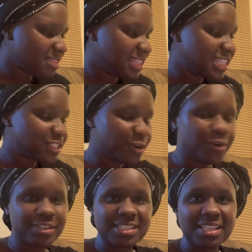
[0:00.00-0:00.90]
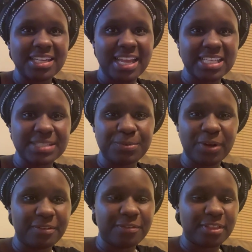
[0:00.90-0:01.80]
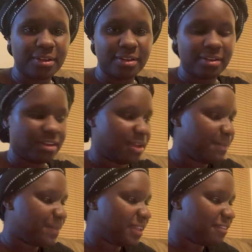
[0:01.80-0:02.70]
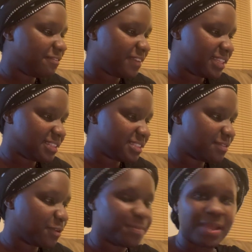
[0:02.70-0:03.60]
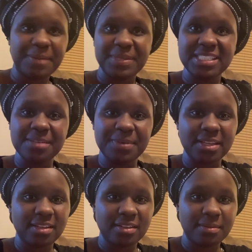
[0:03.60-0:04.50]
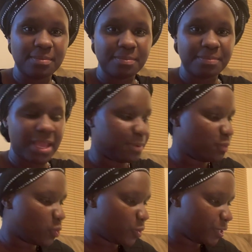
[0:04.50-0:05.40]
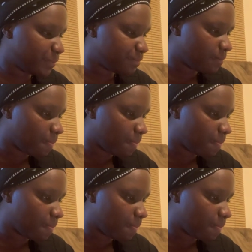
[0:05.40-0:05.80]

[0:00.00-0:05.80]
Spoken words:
Let's go on to the next point for the benefits for babies to be baby worn.